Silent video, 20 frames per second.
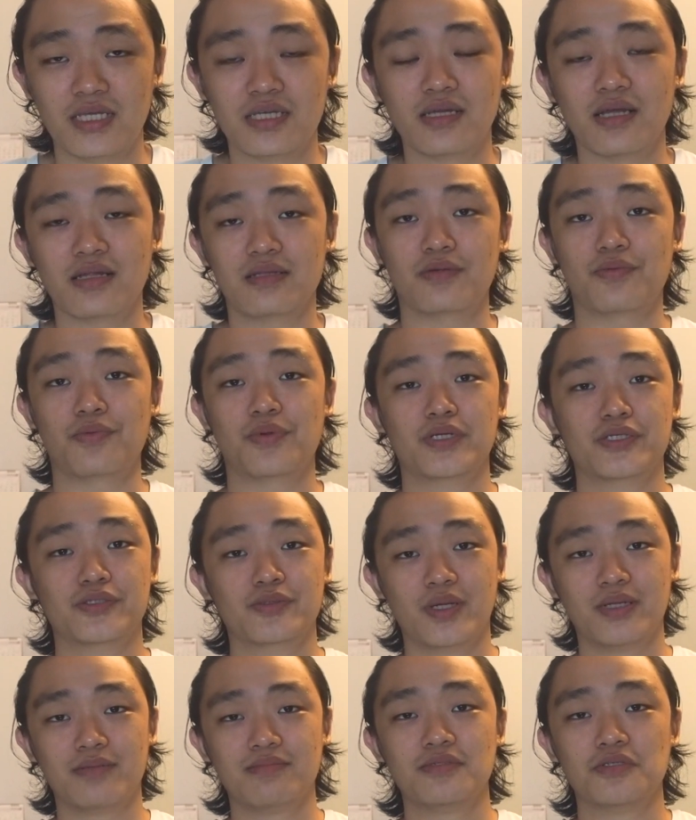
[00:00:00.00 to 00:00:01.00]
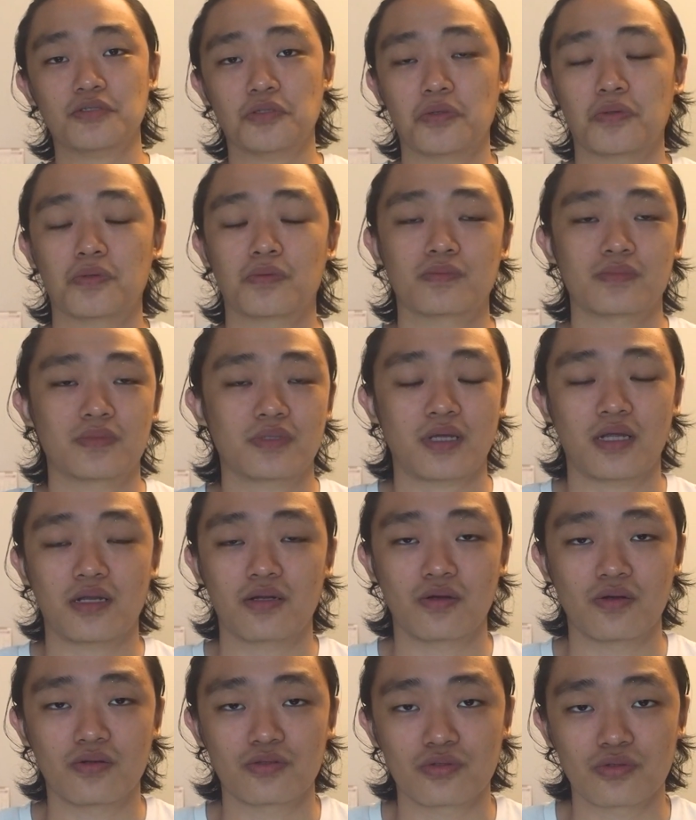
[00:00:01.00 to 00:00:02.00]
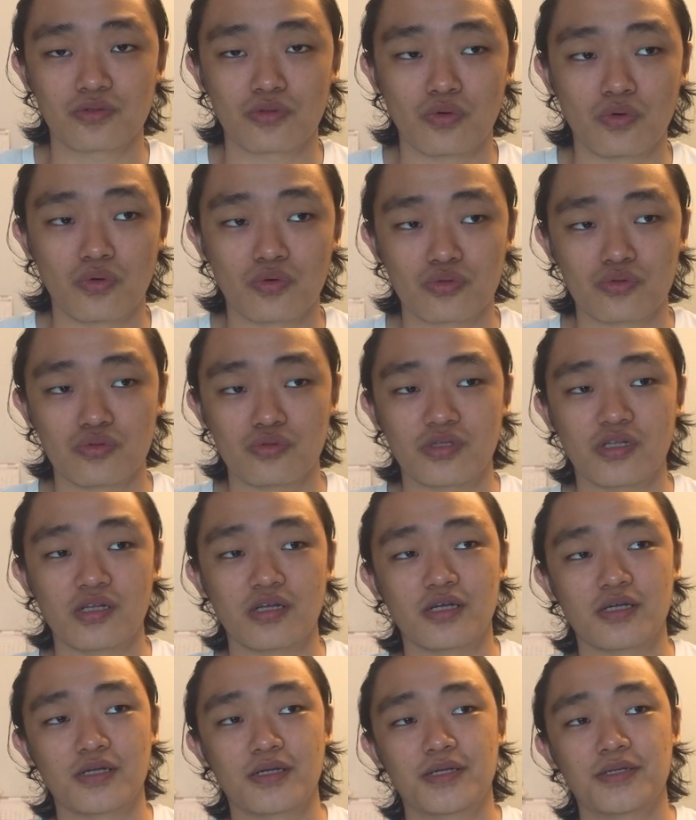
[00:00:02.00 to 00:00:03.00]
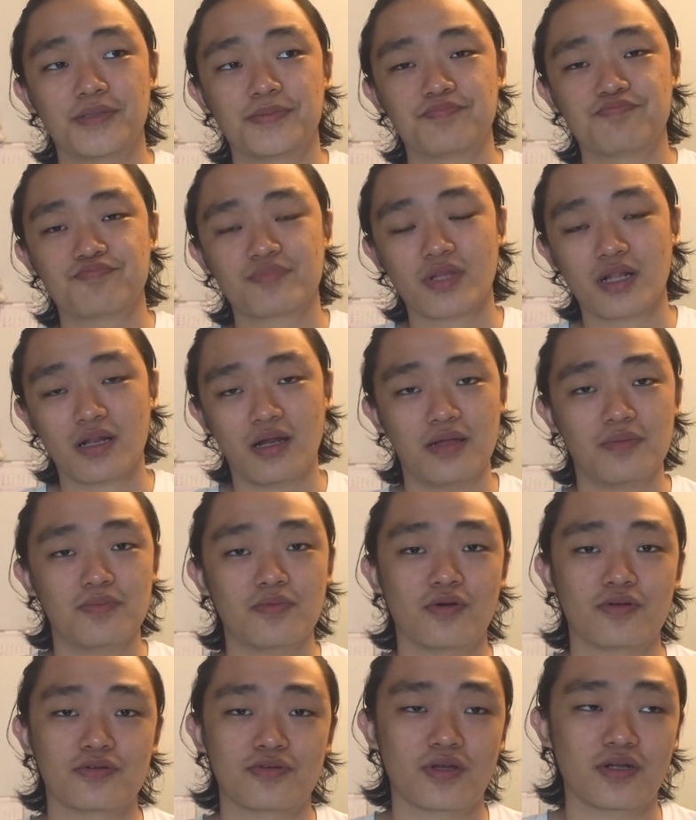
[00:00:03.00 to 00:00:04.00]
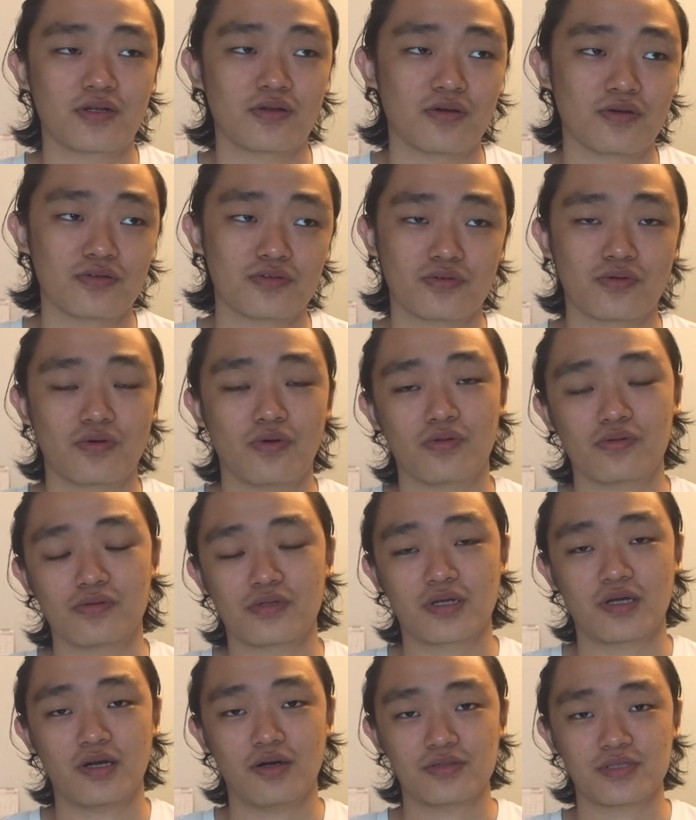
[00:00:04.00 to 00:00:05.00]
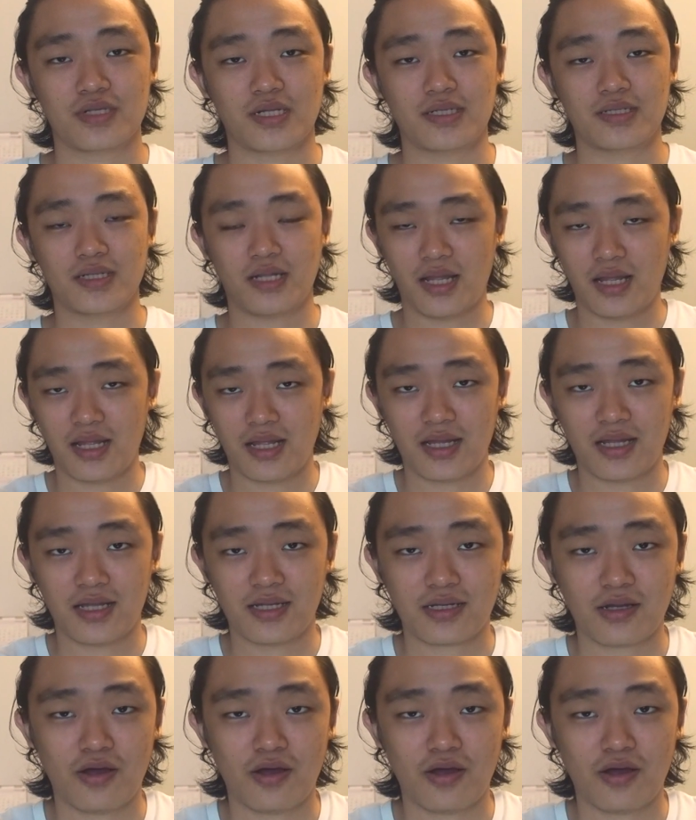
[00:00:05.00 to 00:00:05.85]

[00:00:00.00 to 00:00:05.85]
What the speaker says: eat at the restaurant, so we cannot also go to the club, or you can also go to the Khao San.